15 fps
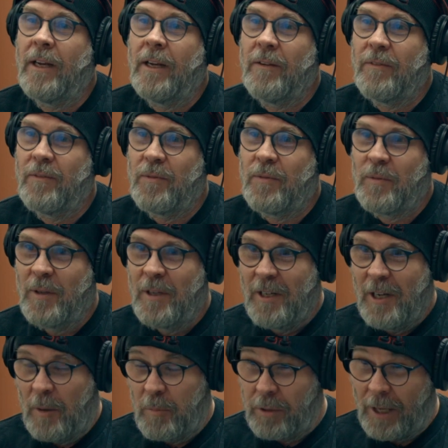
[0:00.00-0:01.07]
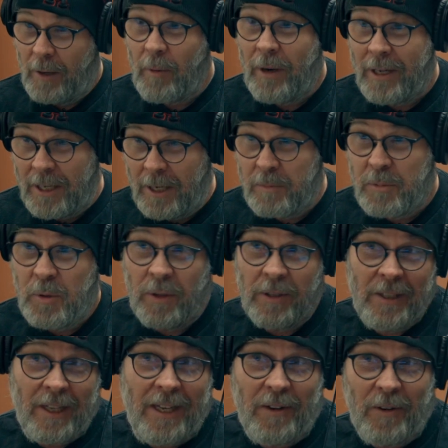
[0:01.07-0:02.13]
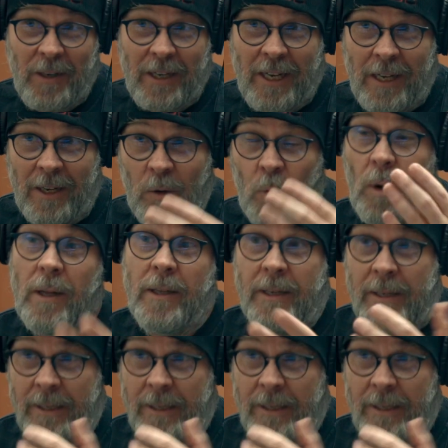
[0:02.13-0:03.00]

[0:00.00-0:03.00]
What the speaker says: of a play we ended up doing later again, Quality